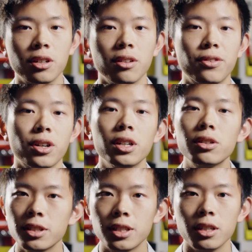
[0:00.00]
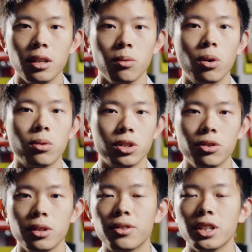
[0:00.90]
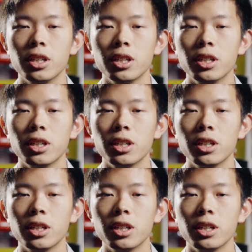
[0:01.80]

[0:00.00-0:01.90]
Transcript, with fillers: and if you're interested in what we're doing for